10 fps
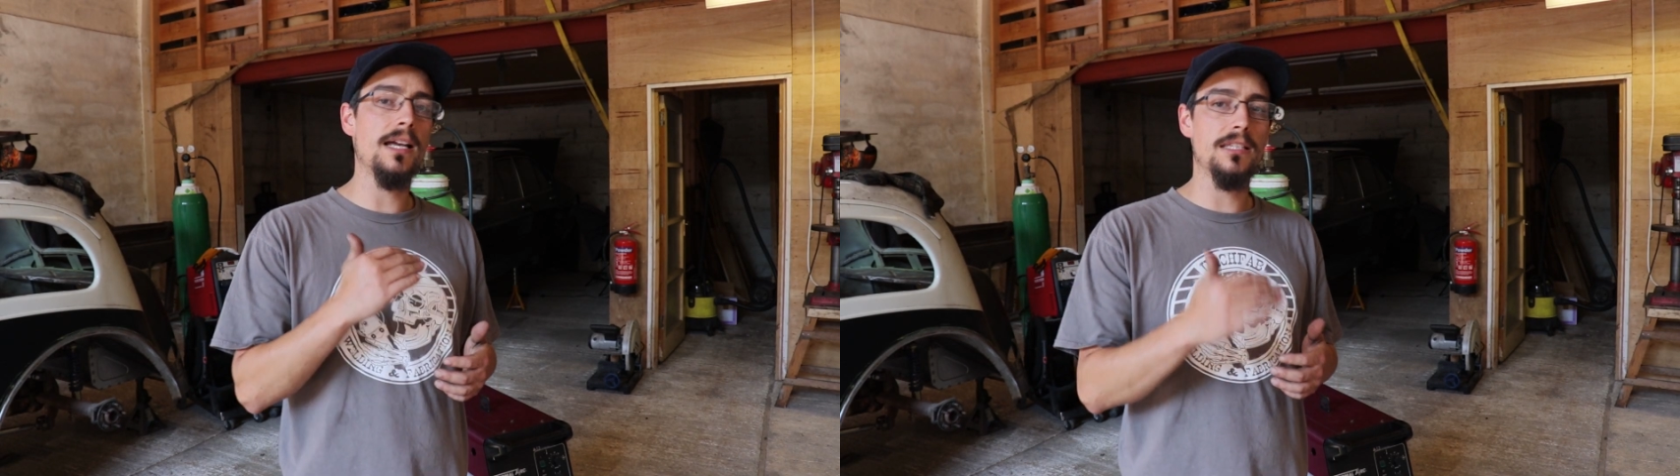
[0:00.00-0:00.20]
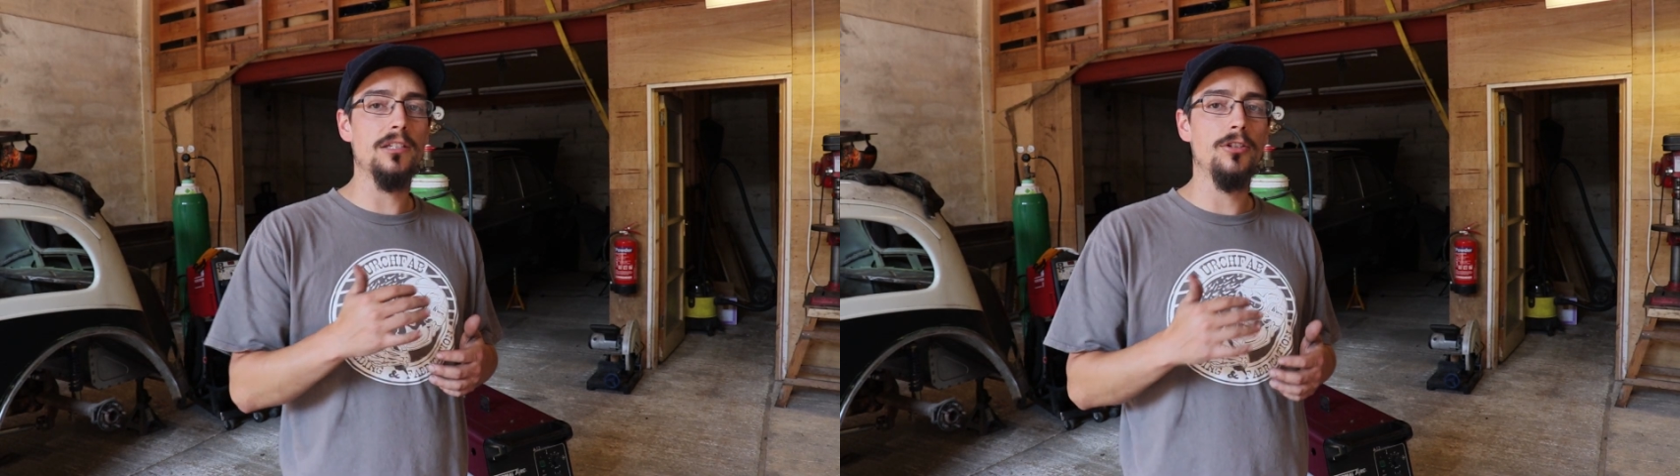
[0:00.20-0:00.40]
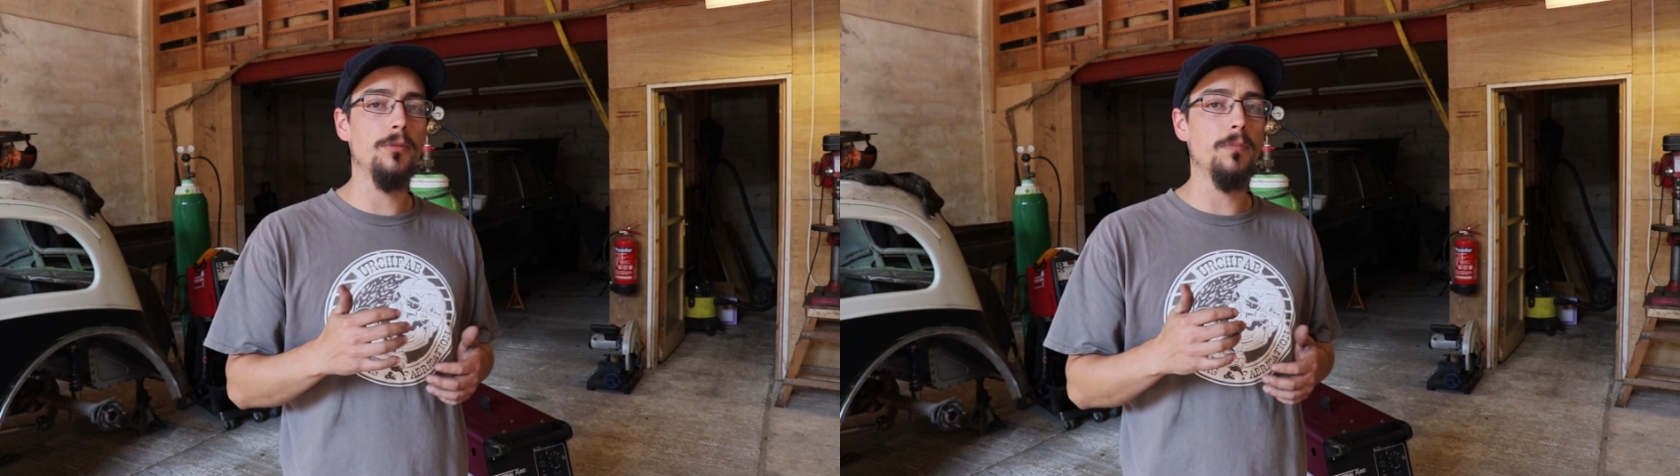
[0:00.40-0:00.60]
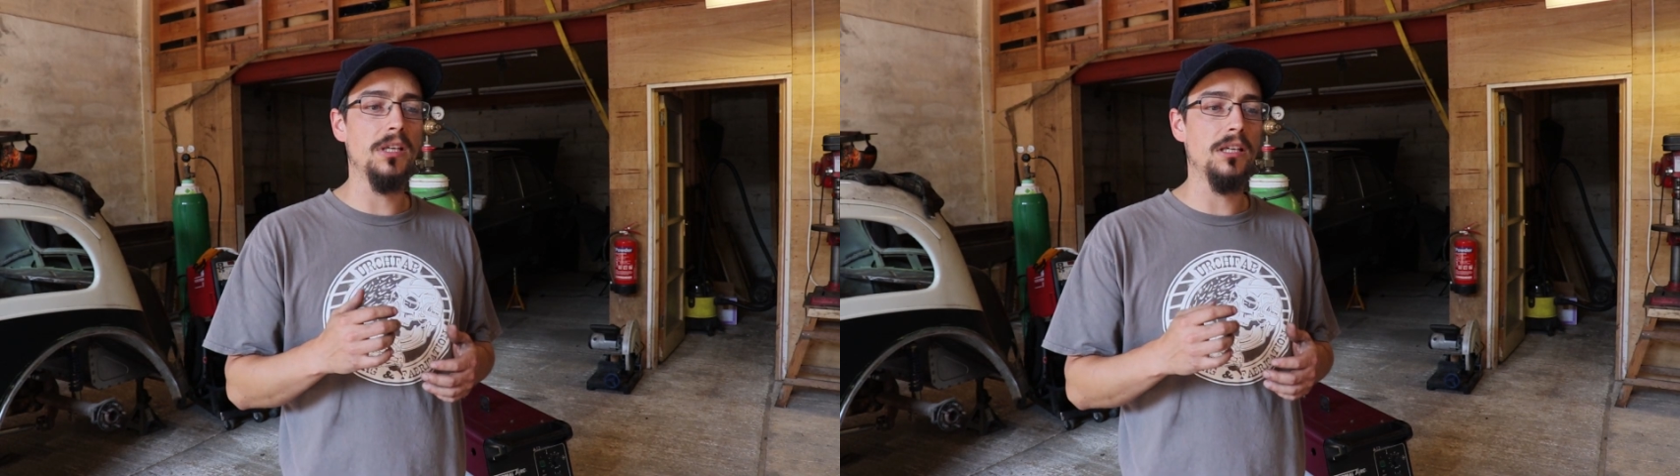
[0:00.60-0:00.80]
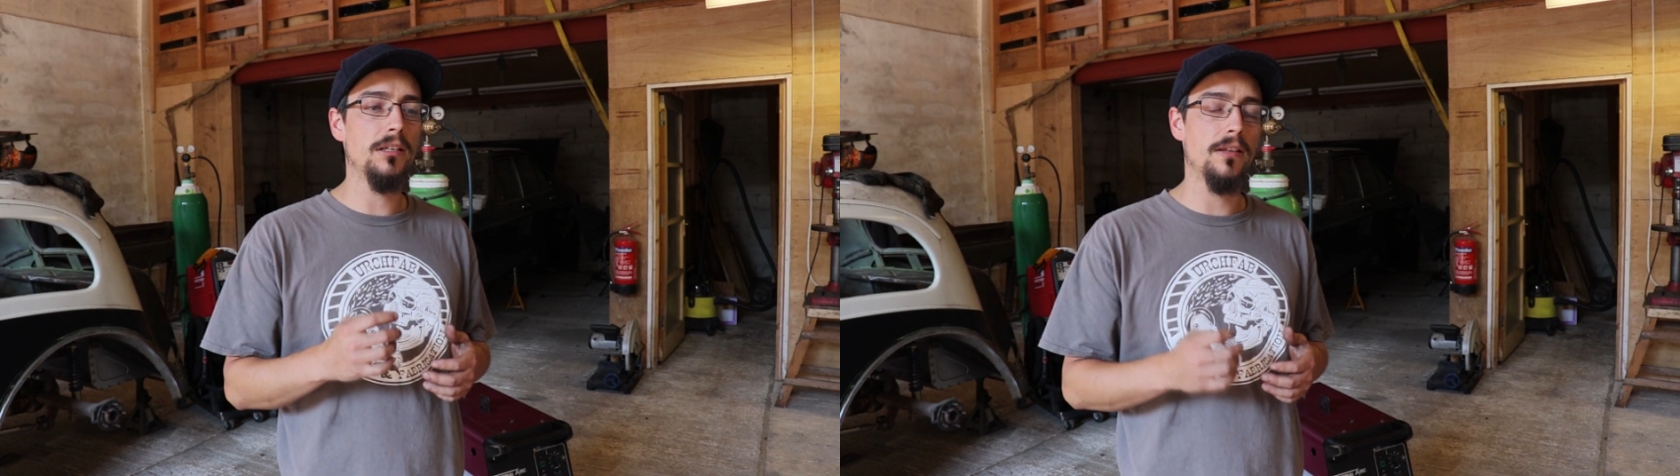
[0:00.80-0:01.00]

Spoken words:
as it should be,